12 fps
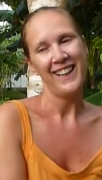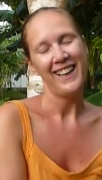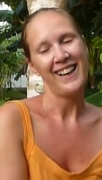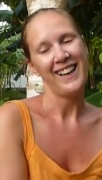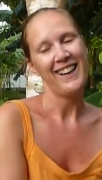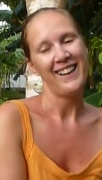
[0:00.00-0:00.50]

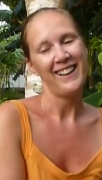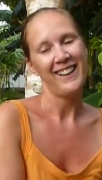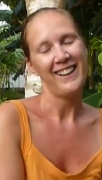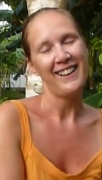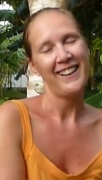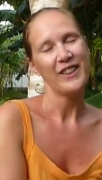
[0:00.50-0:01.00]

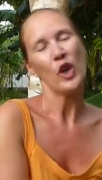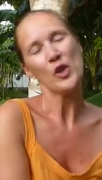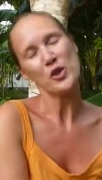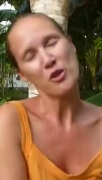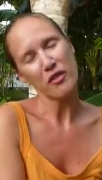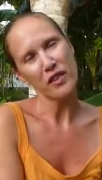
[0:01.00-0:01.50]
Uh, and
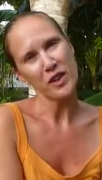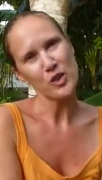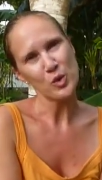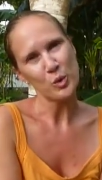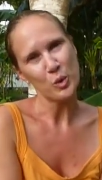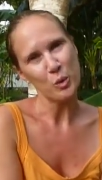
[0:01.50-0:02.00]
also thanks
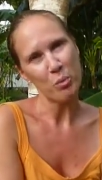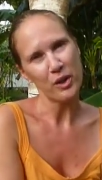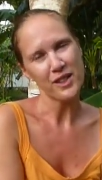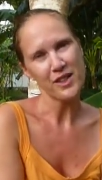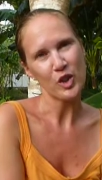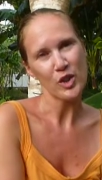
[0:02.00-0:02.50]
to
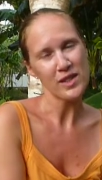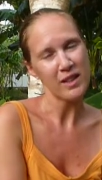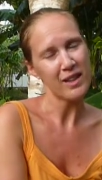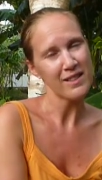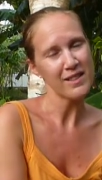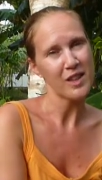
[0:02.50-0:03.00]
Buenas
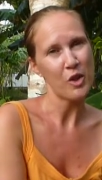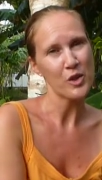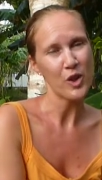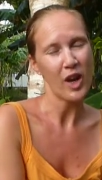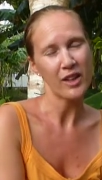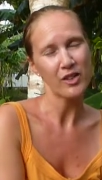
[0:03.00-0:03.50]
Cosas, I
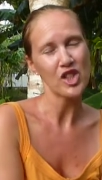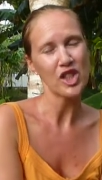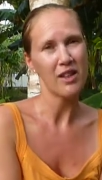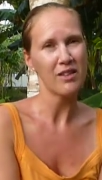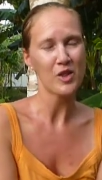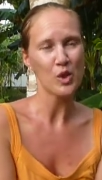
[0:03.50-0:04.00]
also had a
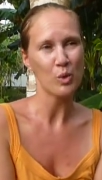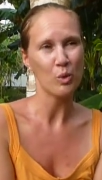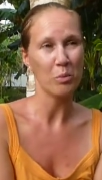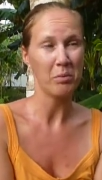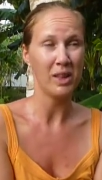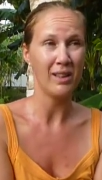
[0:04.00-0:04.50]
chance to
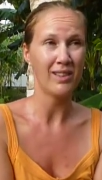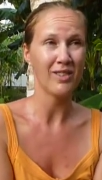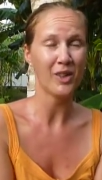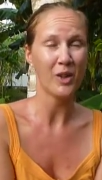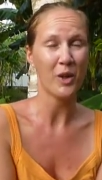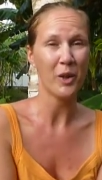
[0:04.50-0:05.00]

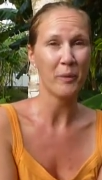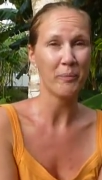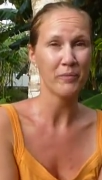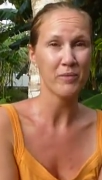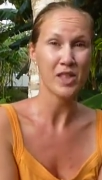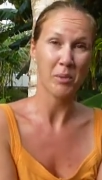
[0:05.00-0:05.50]
meet
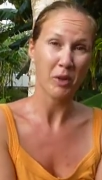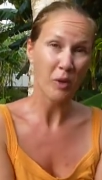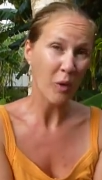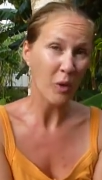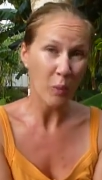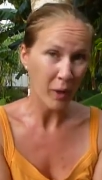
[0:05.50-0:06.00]
um,
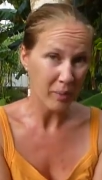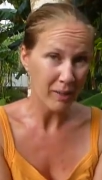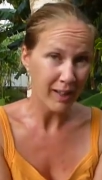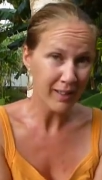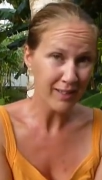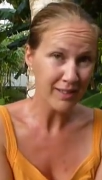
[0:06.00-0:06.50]
typical
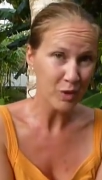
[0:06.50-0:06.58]
Guatemalan